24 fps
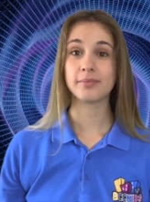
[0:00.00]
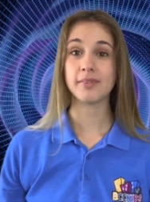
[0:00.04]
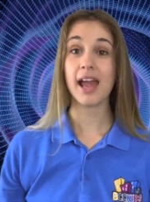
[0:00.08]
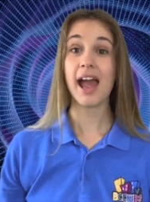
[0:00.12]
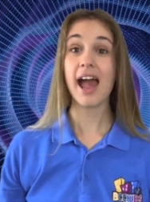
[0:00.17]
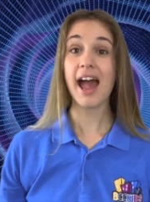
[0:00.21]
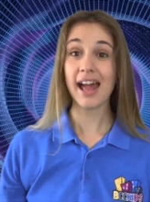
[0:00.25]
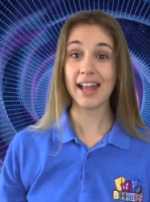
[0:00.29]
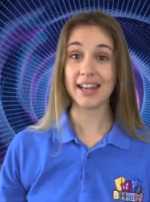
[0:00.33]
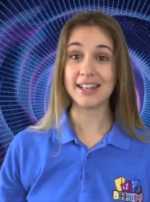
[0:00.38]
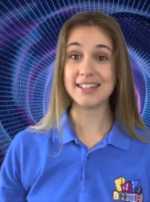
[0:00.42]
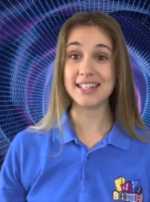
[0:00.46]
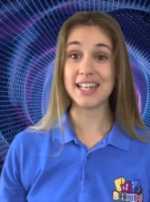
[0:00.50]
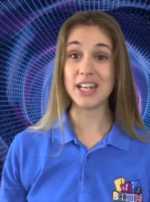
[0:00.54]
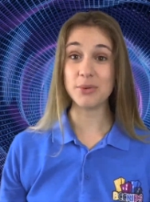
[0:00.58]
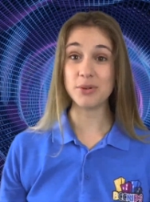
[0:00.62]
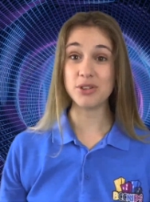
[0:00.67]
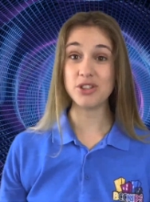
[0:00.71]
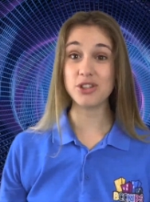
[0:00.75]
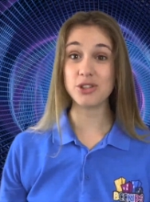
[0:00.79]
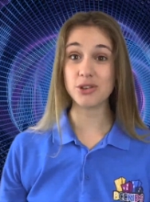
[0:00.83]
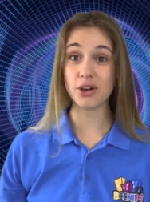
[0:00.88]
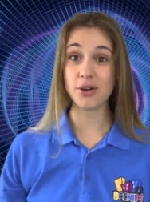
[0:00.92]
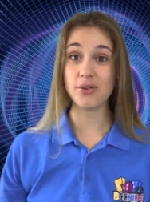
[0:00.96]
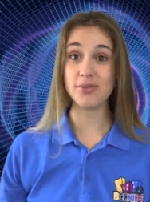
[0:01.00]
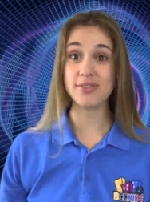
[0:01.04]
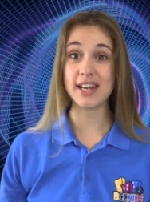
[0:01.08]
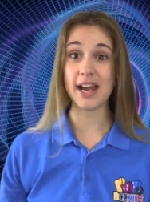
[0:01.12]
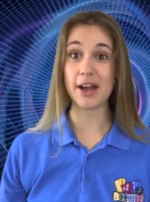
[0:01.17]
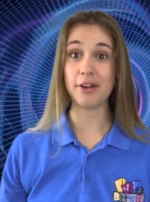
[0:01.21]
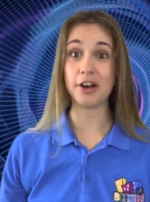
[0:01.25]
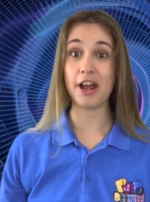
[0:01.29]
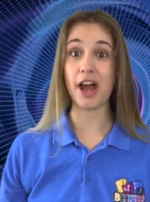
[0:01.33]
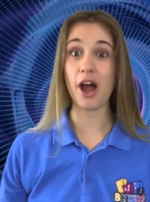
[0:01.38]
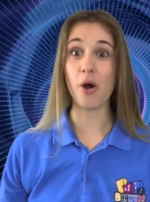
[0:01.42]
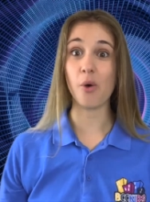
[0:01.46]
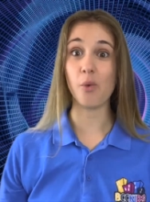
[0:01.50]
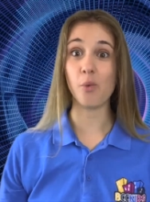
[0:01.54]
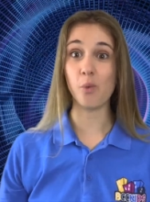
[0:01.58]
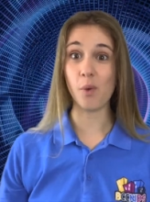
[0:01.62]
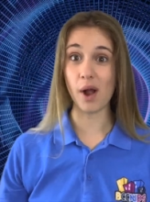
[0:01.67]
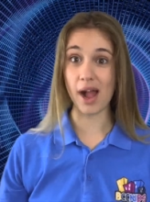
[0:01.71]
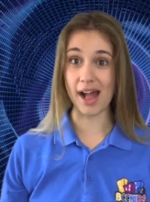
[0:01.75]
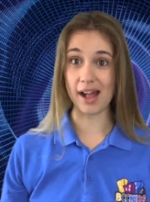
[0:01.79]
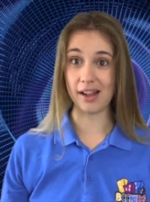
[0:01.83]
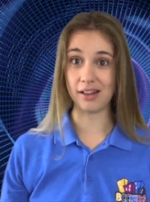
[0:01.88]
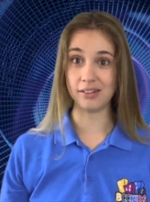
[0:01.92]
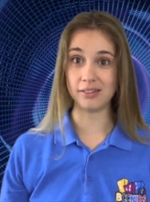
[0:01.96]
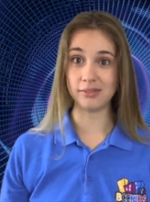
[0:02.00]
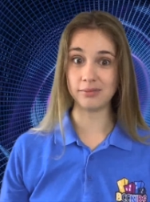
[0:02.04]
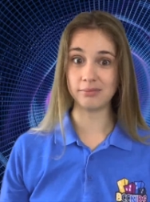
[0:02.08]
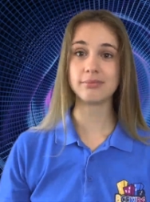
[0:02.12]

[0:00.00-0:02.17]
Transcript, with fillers: and he was thrown down a well,